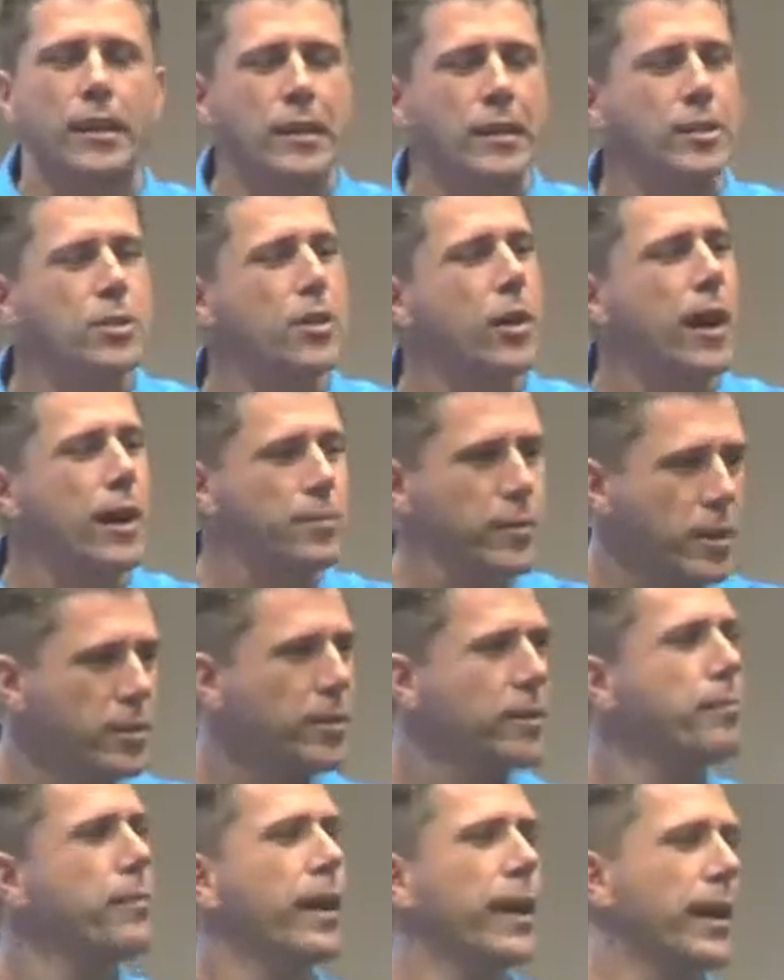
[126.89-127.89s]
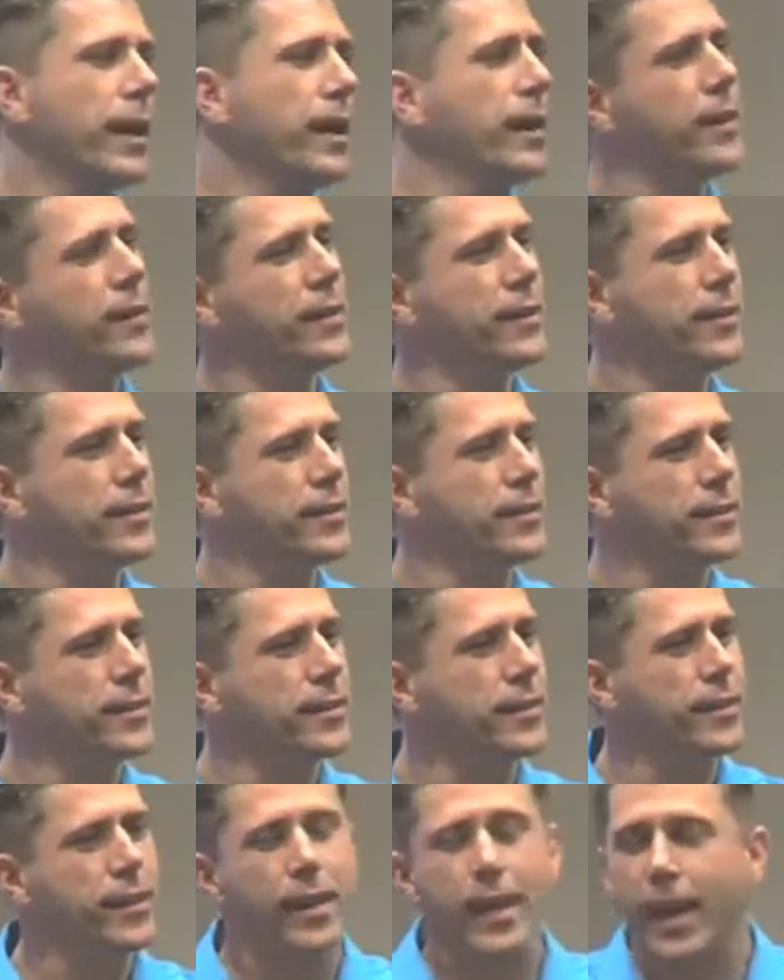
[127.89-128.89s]
So I'm Dr. Mike,
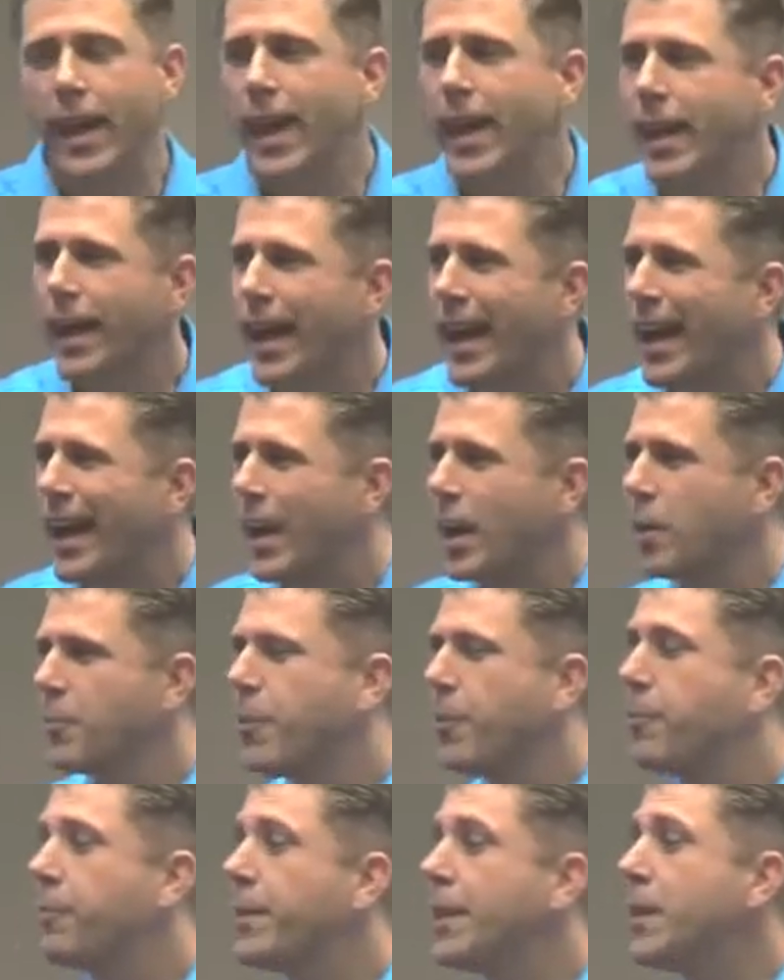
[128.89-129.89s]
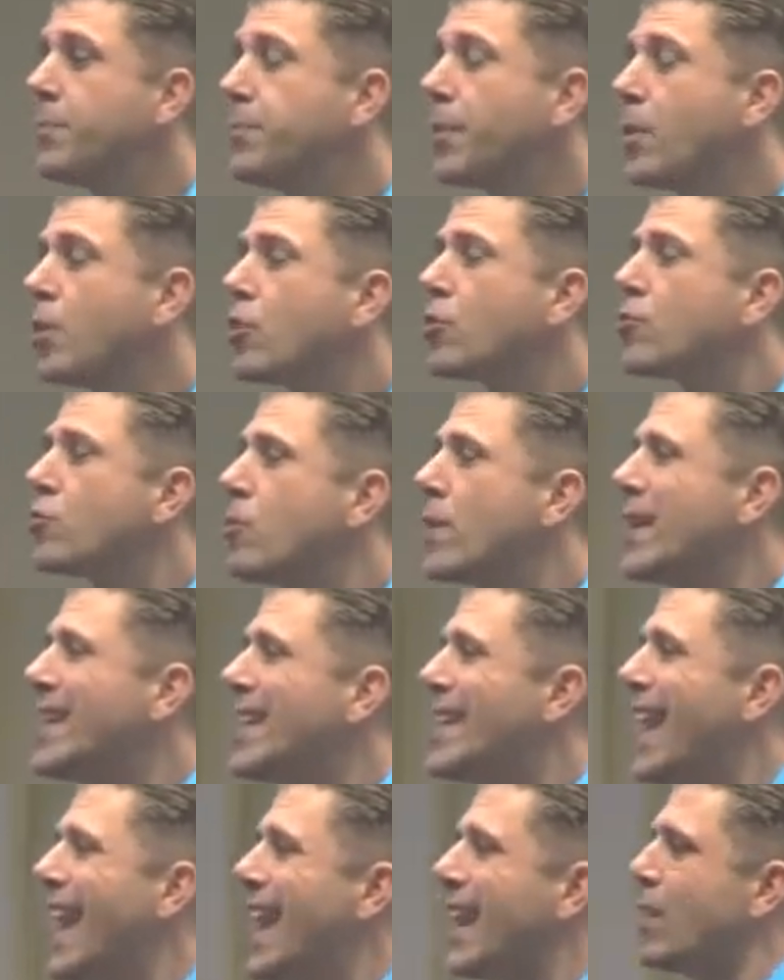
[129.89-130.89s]
and I help people
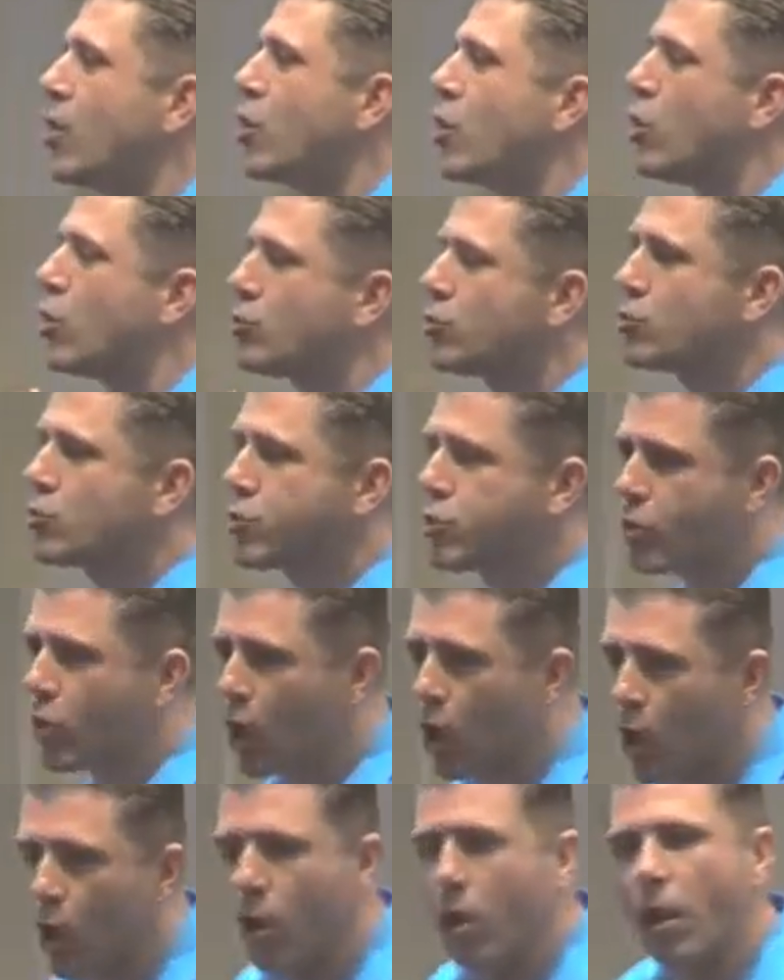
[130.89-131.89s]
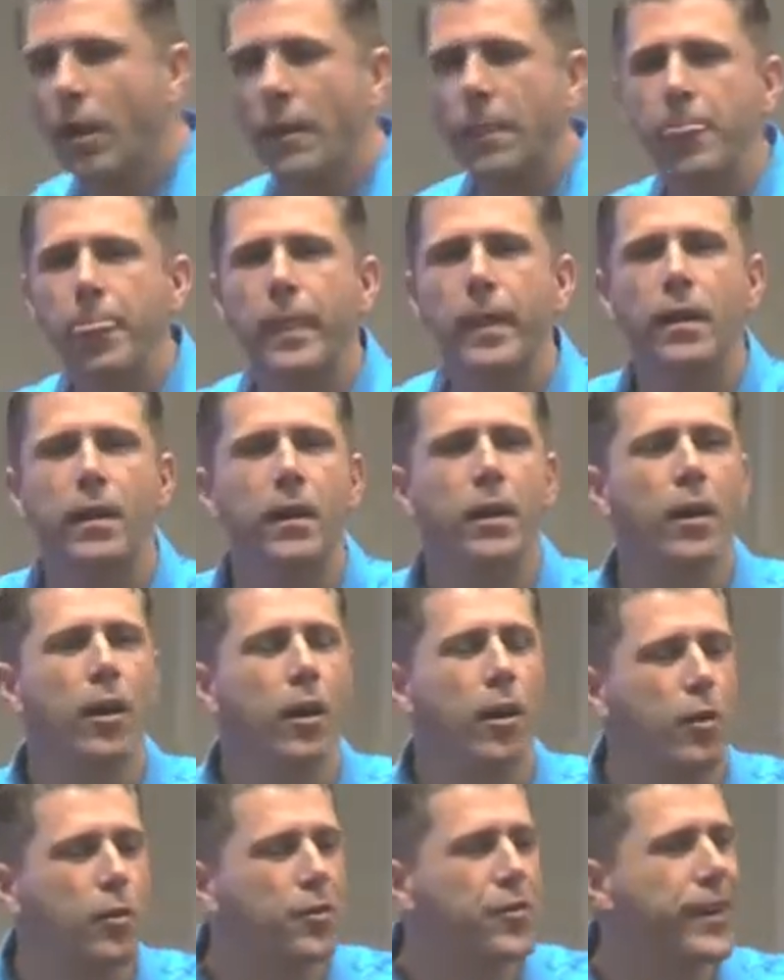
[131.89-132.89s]
regain control
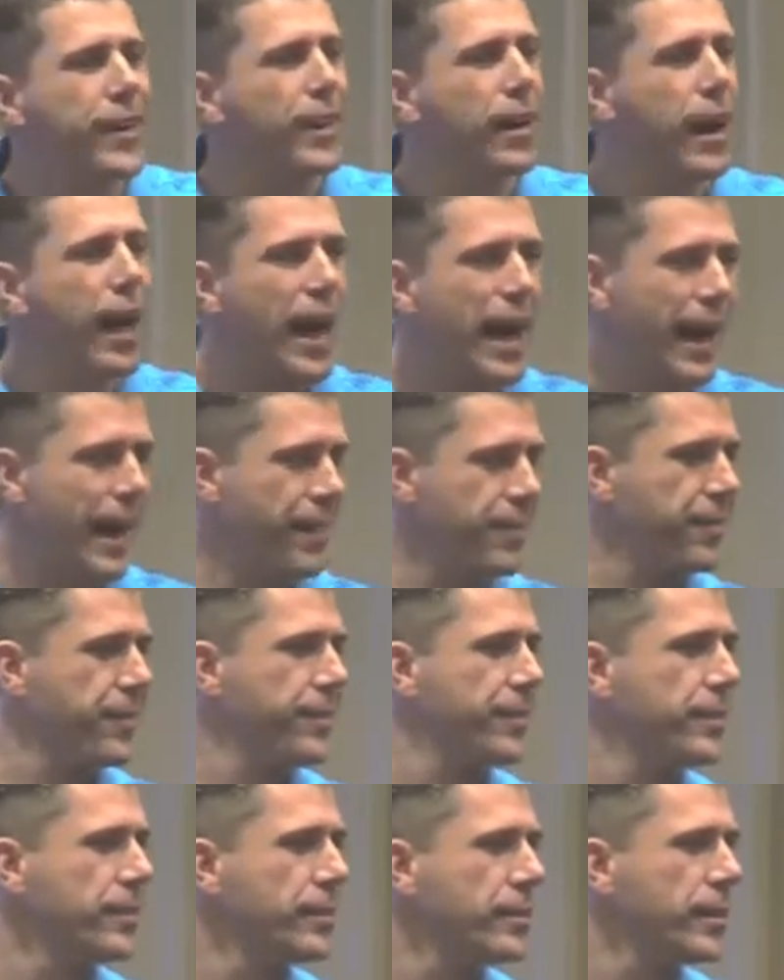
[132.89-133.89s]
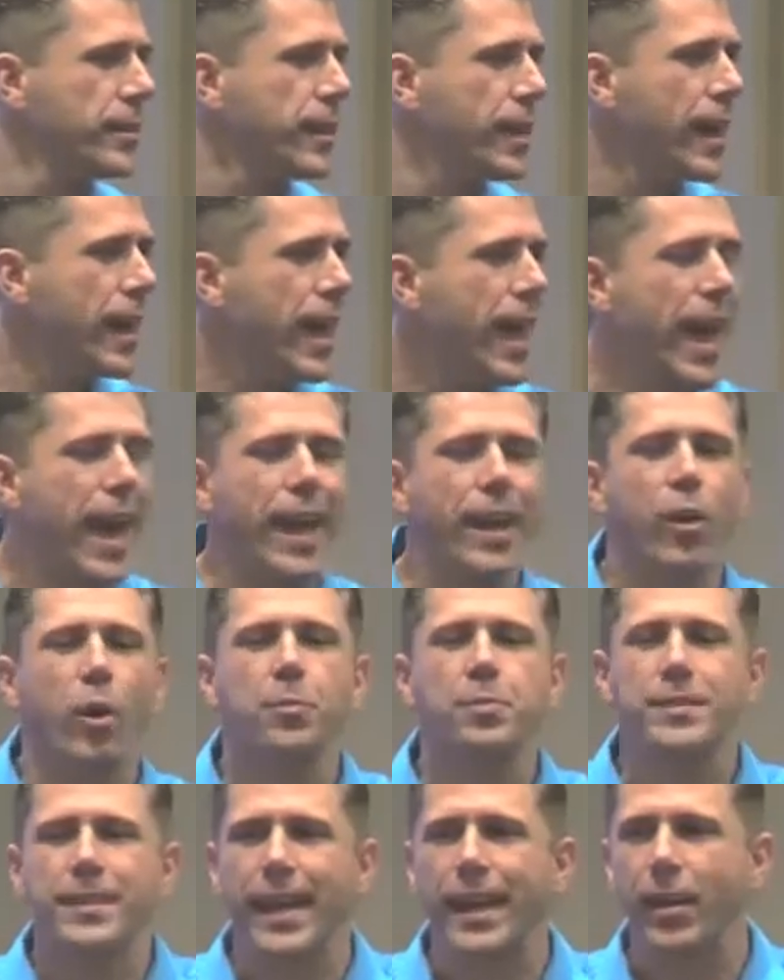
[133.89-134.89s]
of their life and
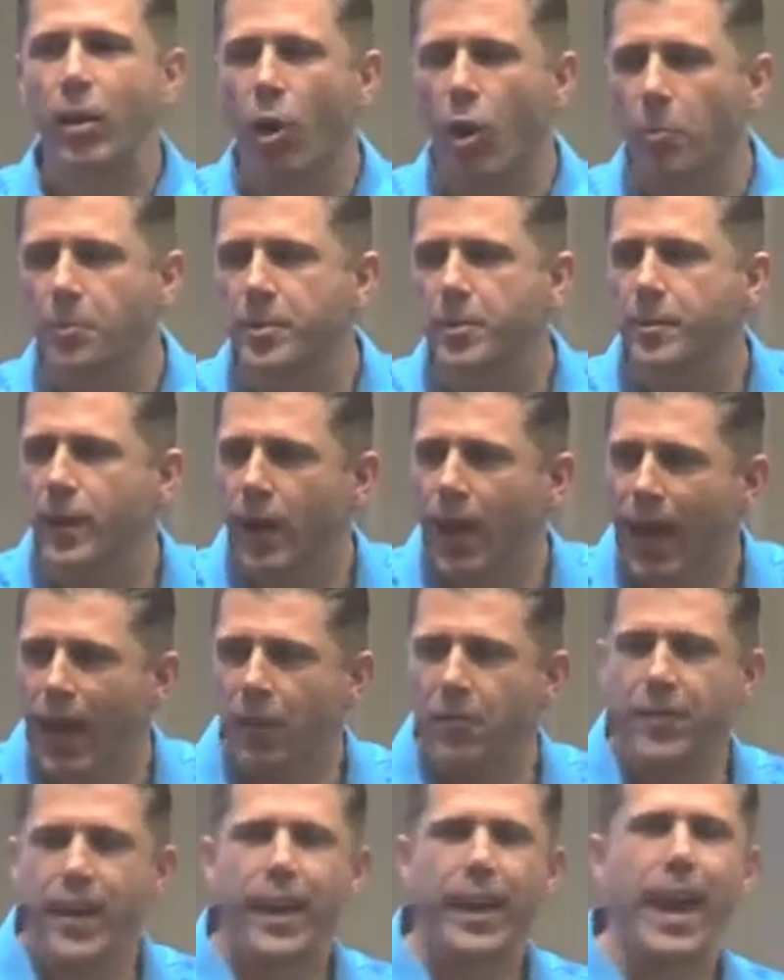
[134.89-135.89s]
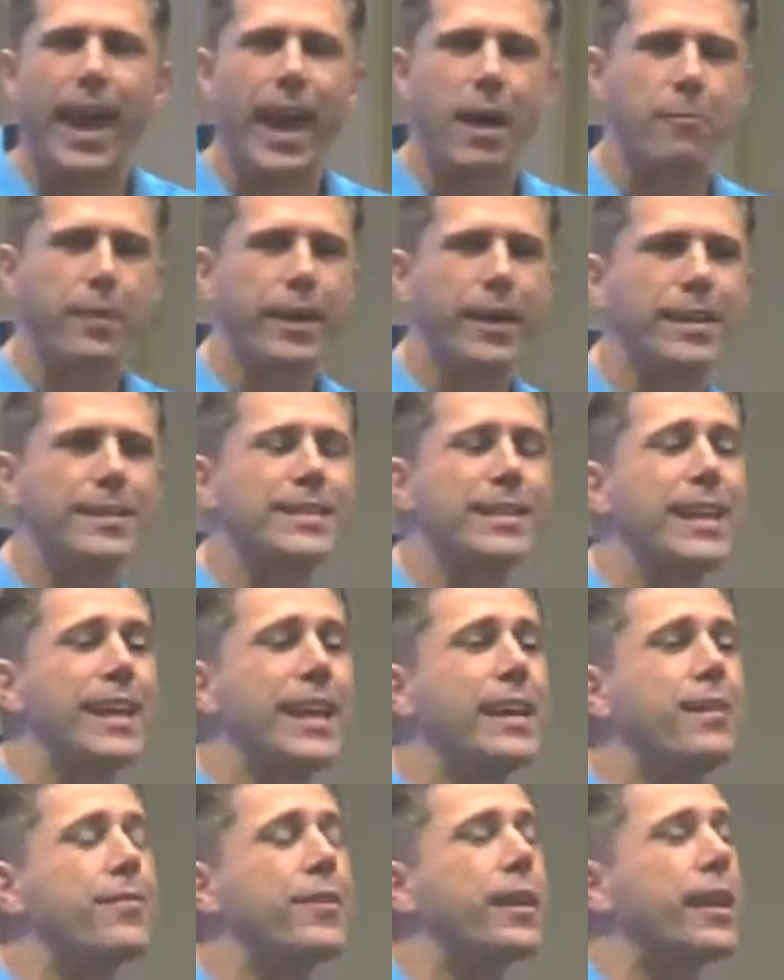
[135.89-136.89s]
obtain optimal health and happiness,
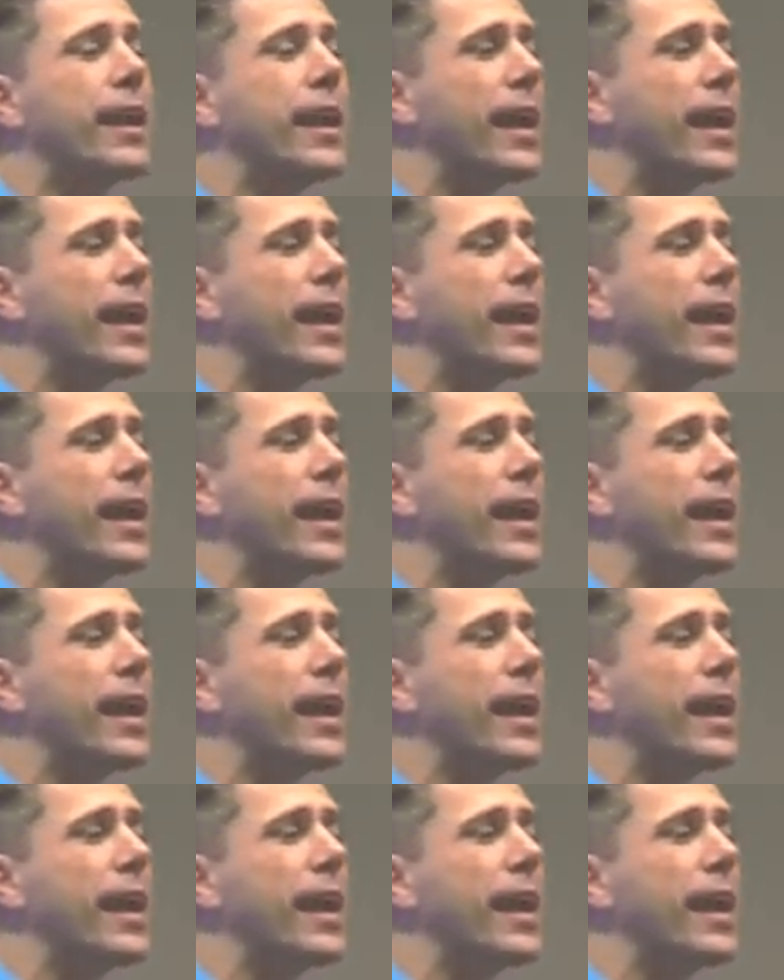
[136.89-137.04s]
even